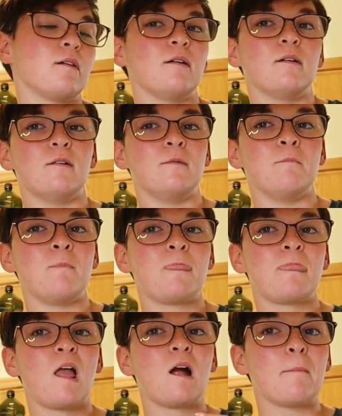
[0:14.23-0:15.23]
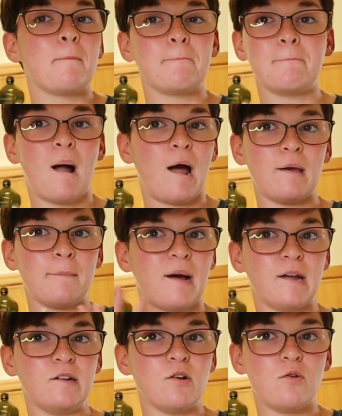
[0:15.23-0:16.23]
I am
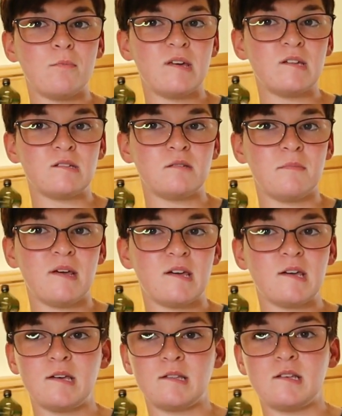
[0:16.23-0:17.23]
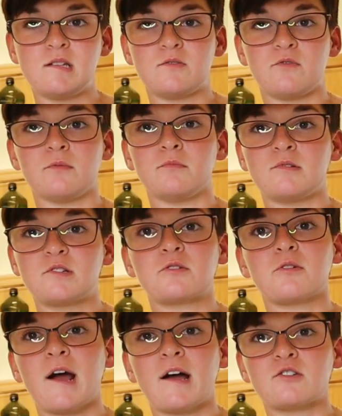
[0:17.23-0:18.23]
by no means making these from
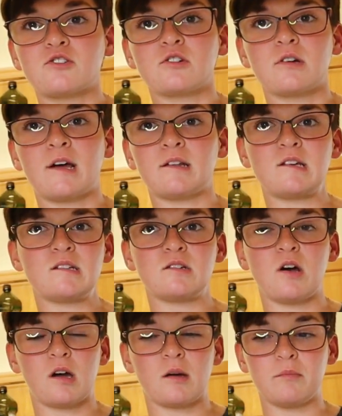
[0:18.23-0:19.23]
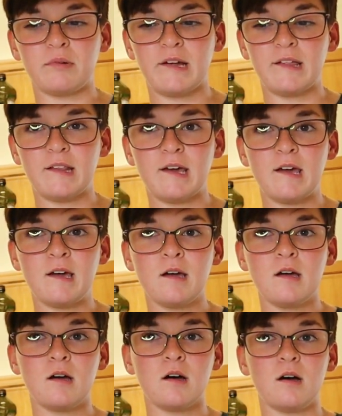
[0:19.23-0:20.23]
scratch, at least not completely.
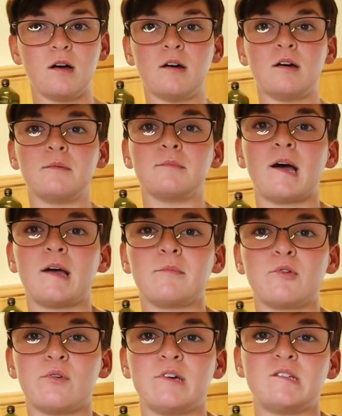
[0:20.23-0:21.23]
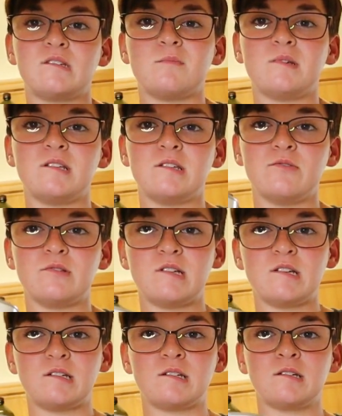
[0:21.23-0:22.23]
I'm going to be
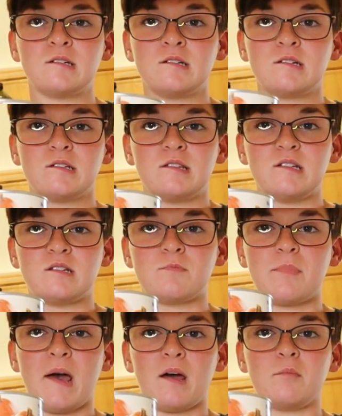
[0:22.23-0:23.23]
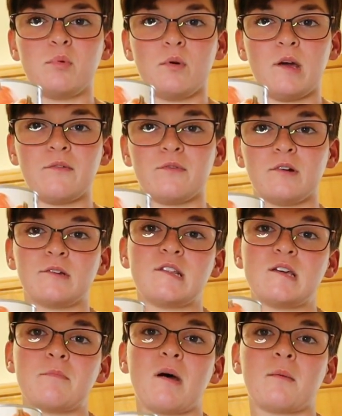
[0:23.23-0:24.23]
using this bad boy for
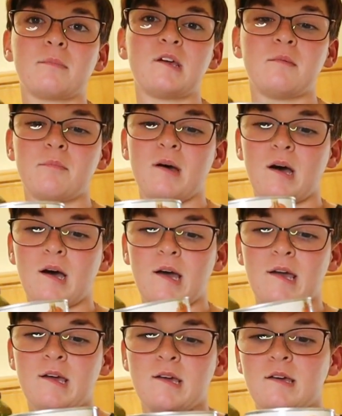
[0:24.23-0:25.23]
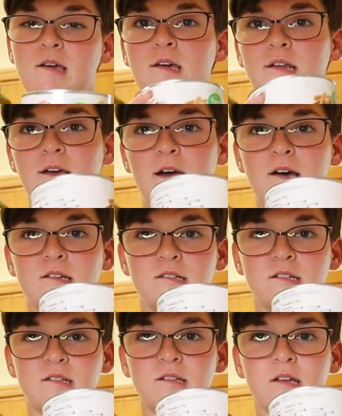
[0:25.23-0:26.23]
the pumpkin pie, and it has
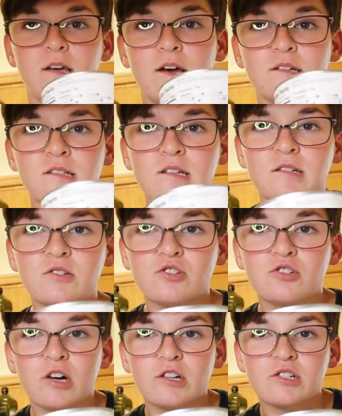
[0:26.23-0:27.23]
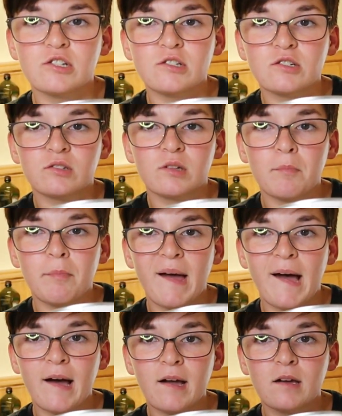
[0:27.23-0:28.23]
the instructions on the
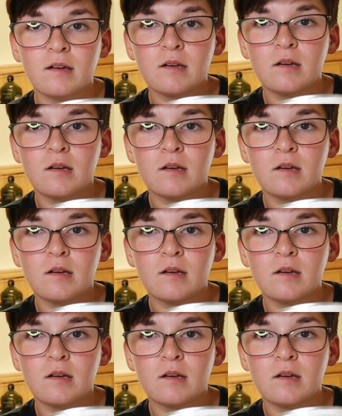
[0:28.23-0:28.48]
back.